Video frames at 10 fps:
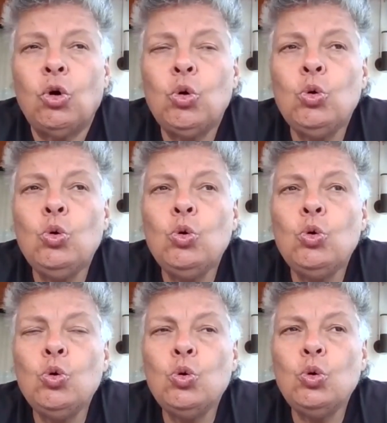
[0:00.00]

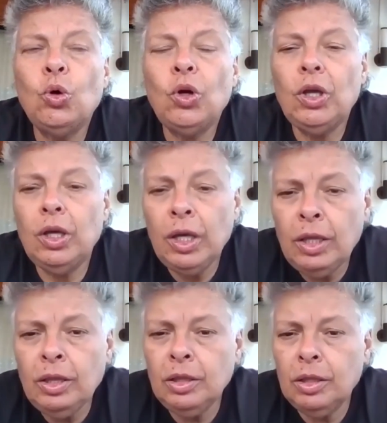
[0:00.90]
who
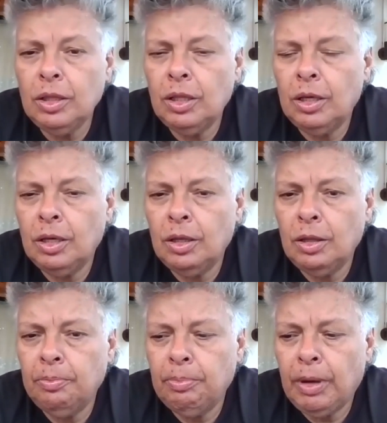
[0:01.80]
in
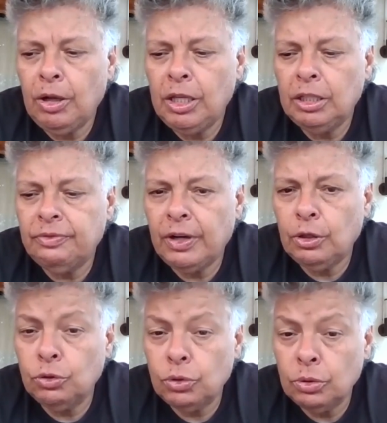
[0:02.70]
Marilyn
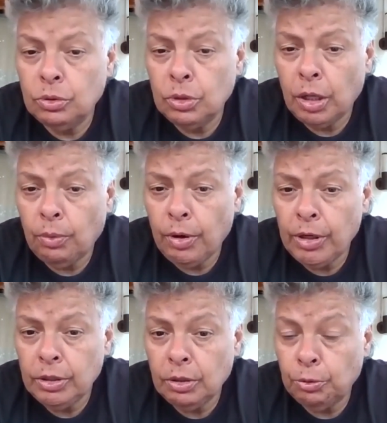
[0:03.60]
Ferguson, The
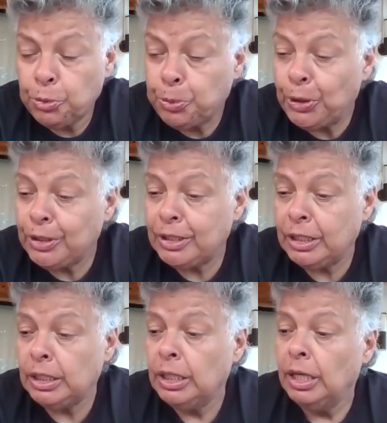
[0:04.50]
Aquarian
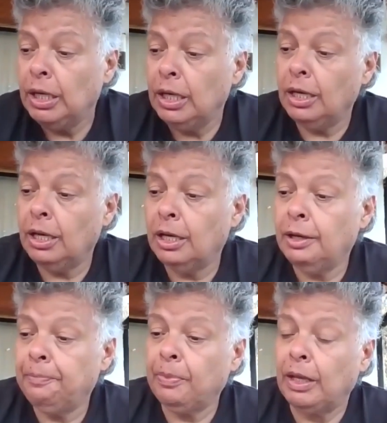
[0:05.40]
Conspiracy,
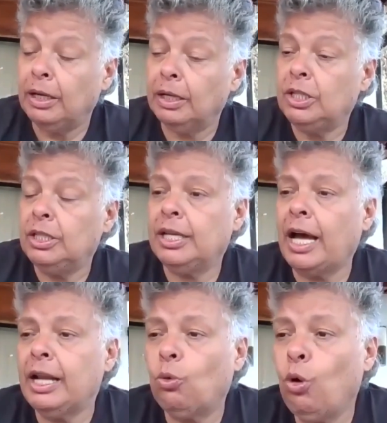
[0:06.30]
she's
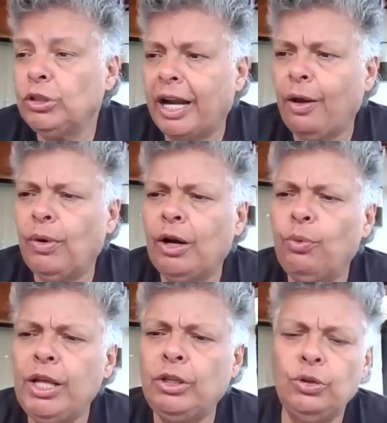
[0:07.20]
got a quote that I want to
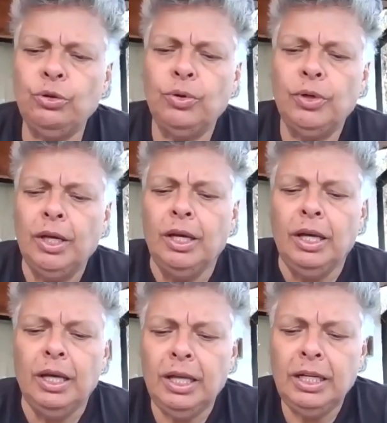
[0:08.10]
read to you.
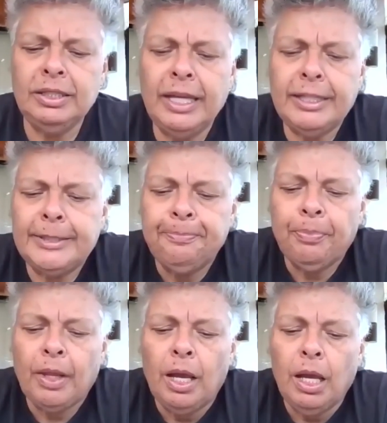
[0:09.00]
And it says,
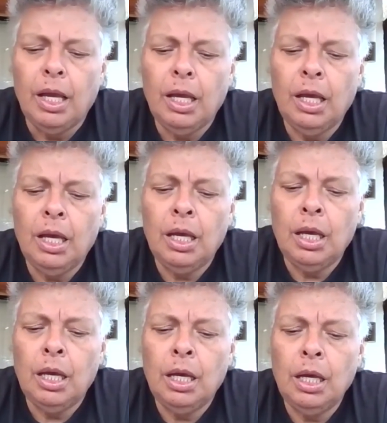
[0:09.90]

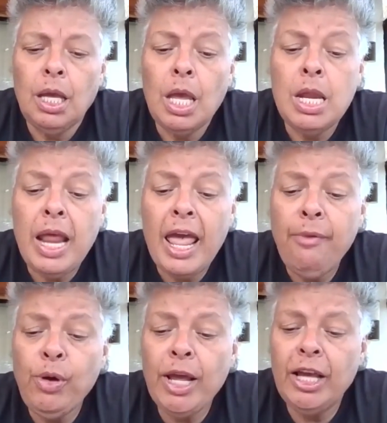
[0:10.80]
in
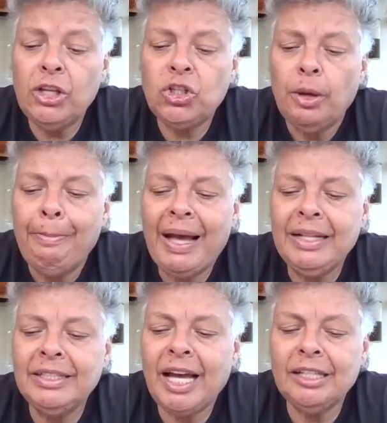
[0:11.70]
every age,
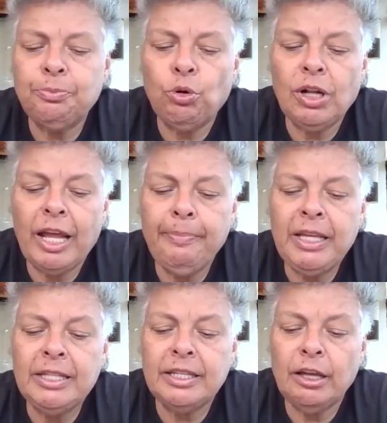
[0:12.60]
man has proclaimed
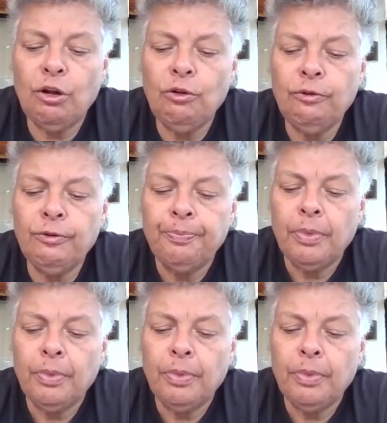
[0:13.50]
himself